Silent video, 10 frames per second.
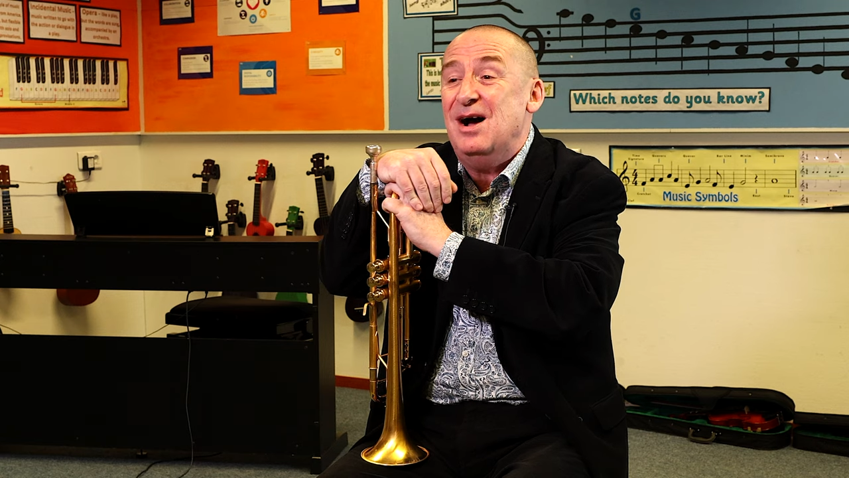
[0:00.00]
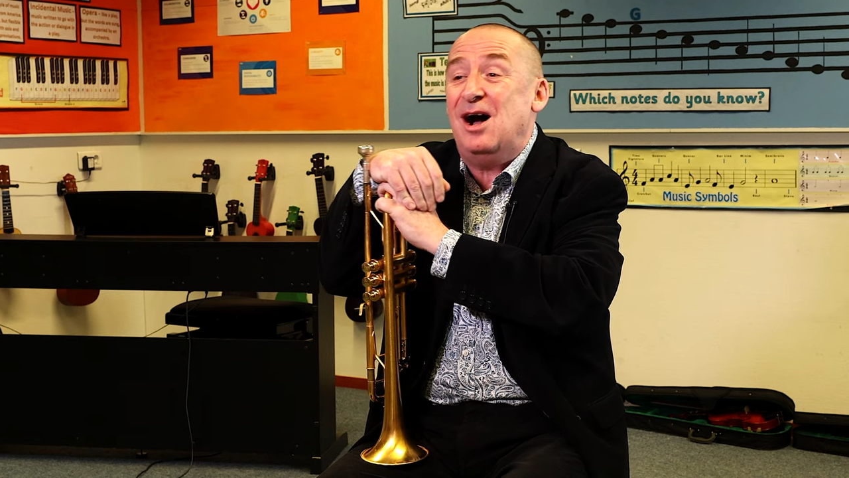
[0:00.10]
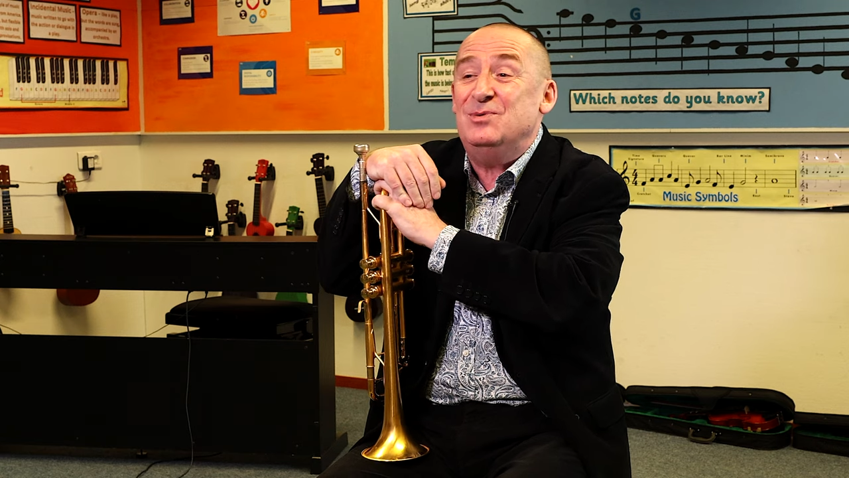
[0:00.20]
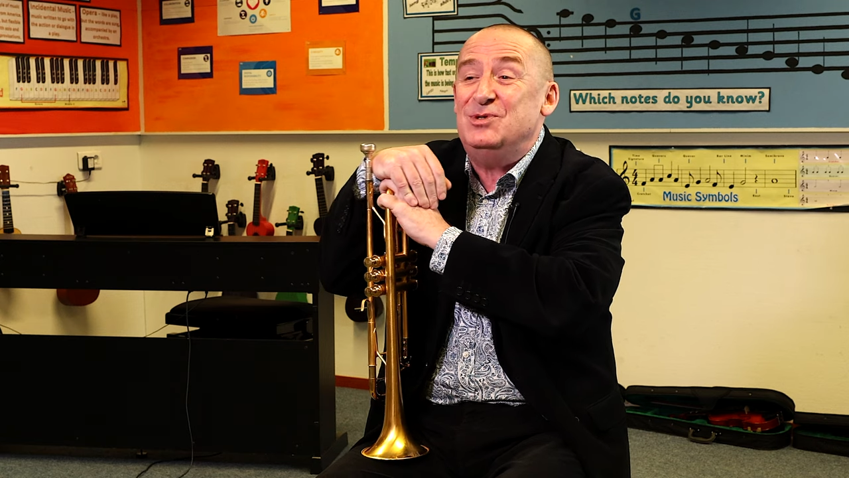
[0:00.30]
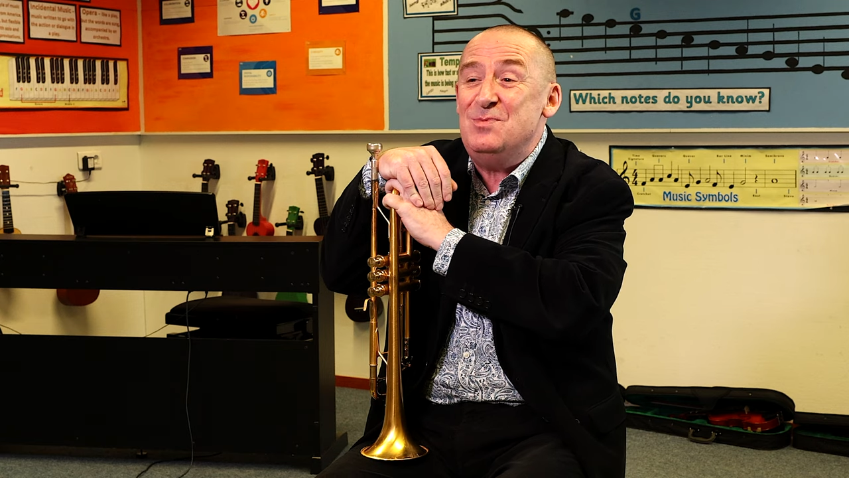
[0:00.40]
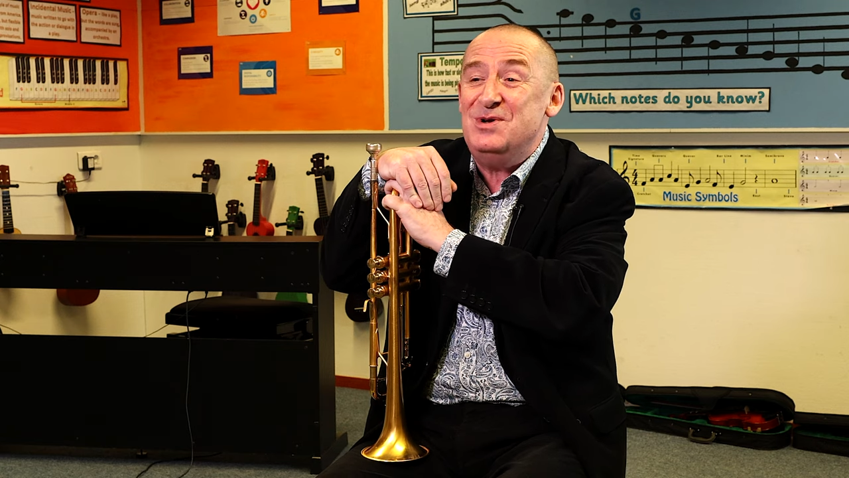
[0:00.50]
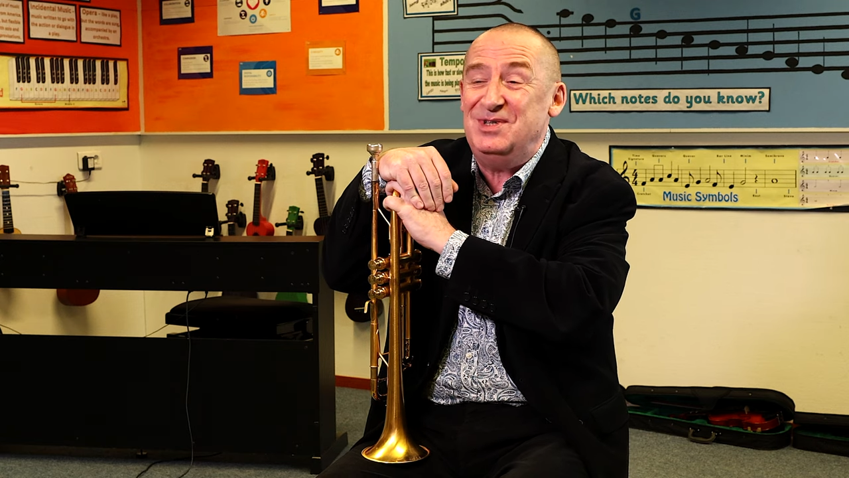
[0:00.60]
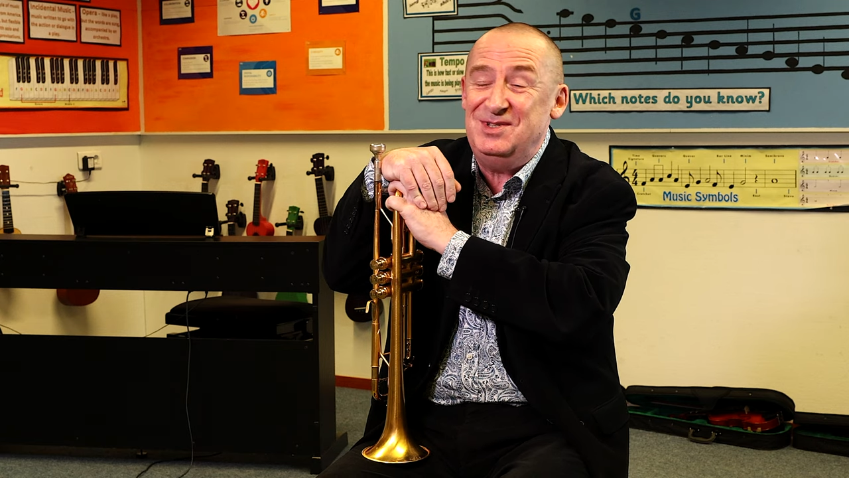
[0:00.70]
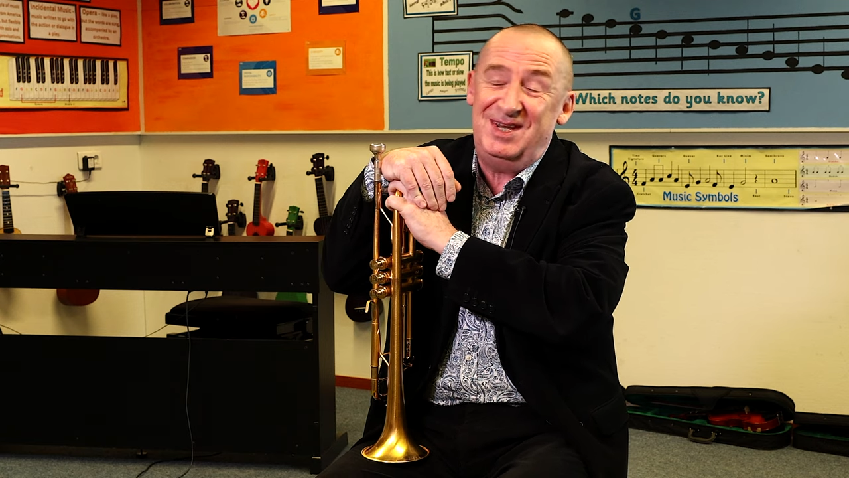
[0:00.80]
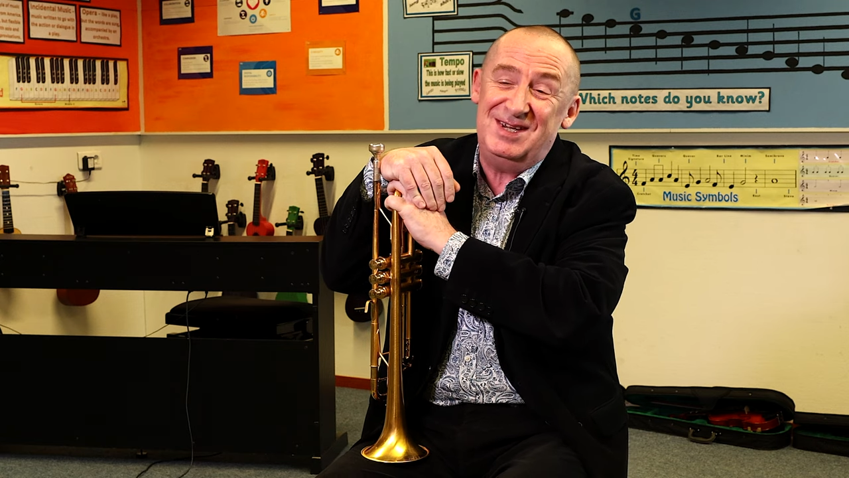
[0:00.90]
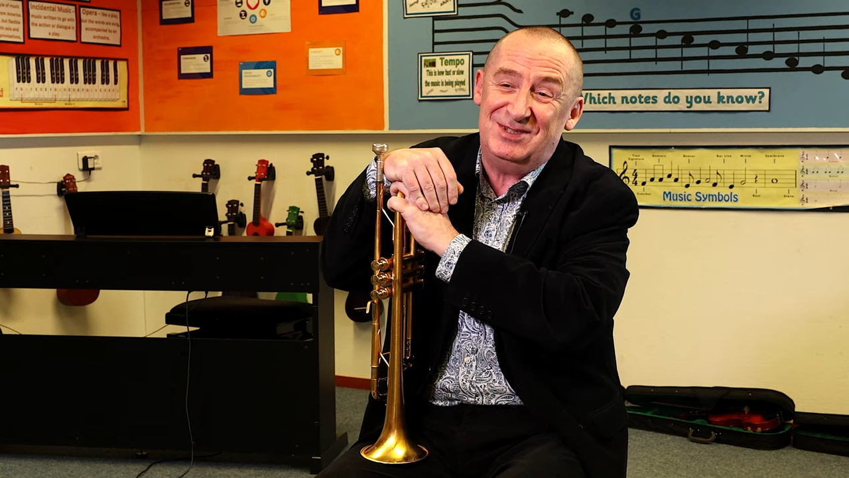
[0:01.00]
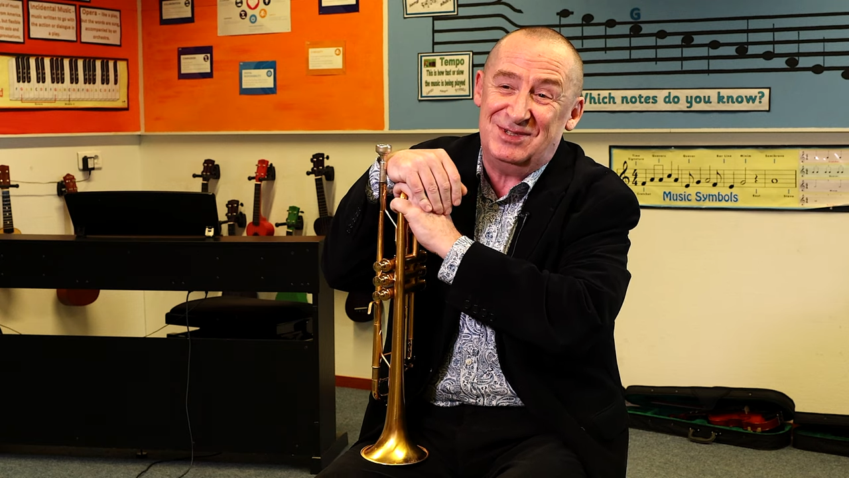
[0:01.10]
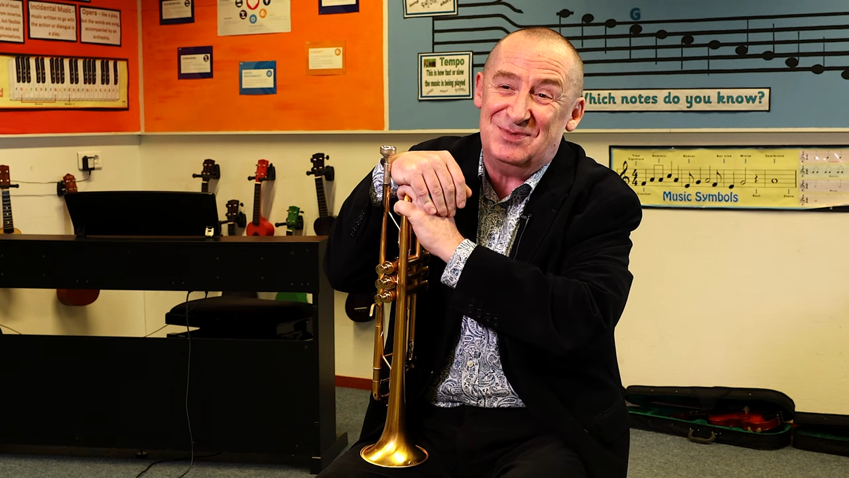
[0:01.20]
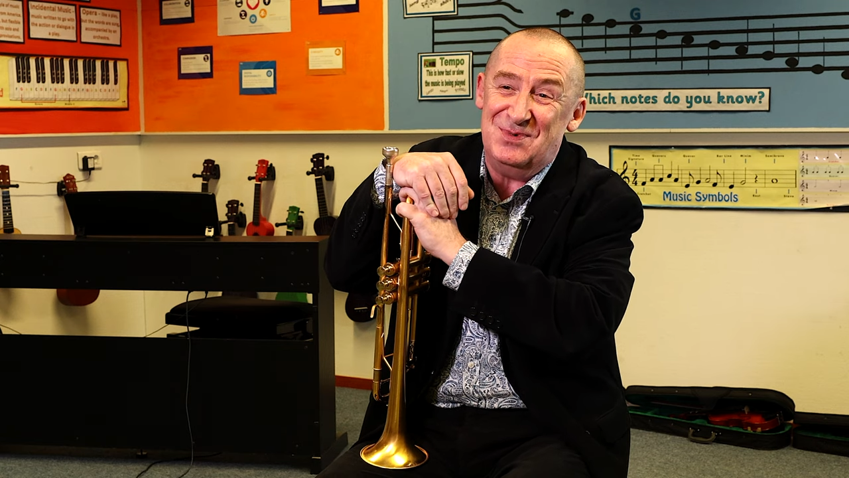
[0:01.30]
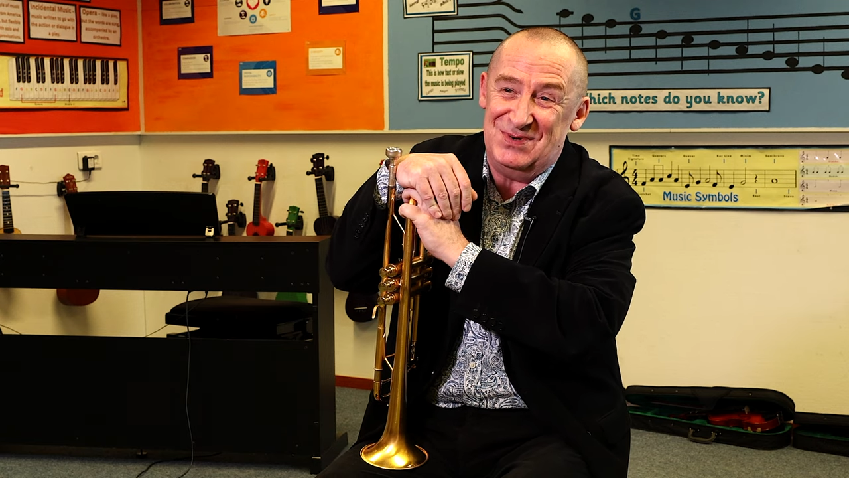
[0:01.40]
I was almost in tears
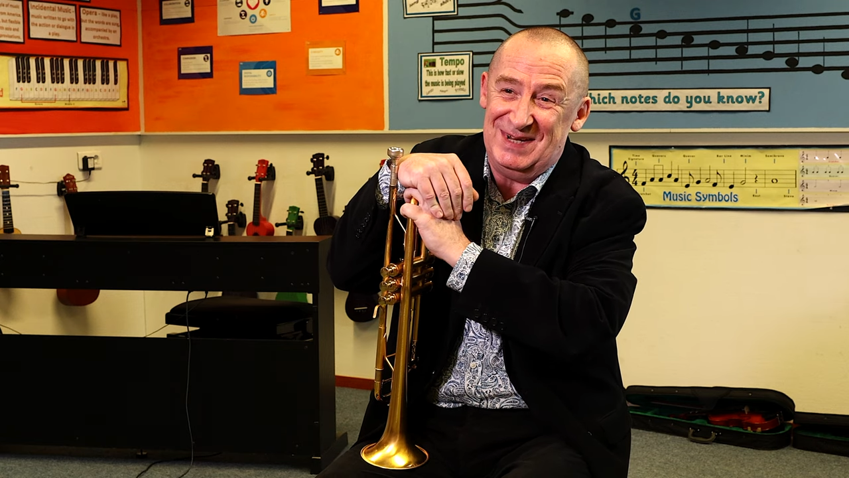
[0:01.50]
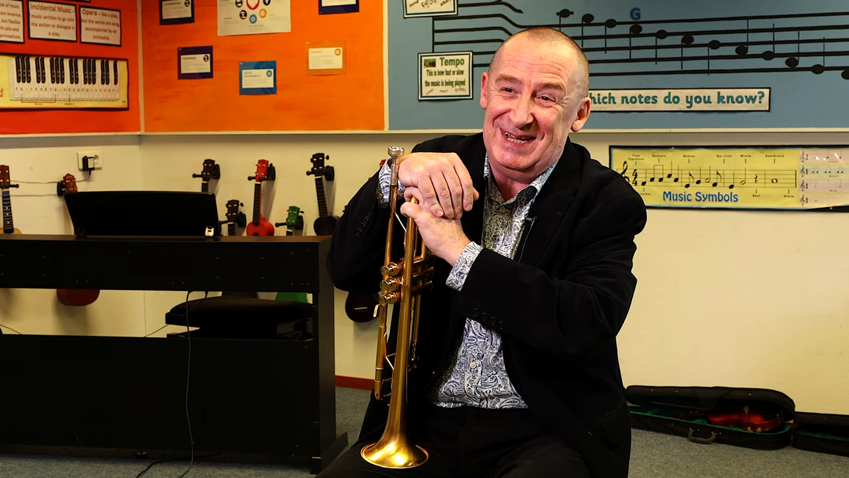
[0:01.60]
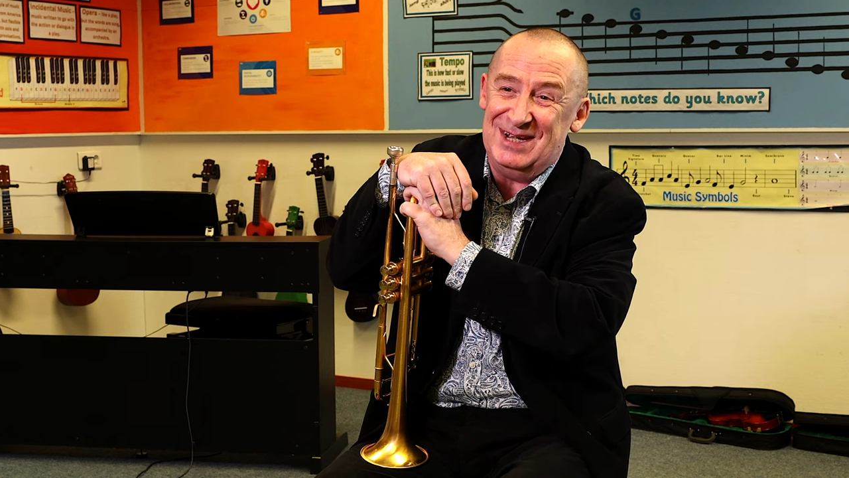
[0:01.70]
this morning.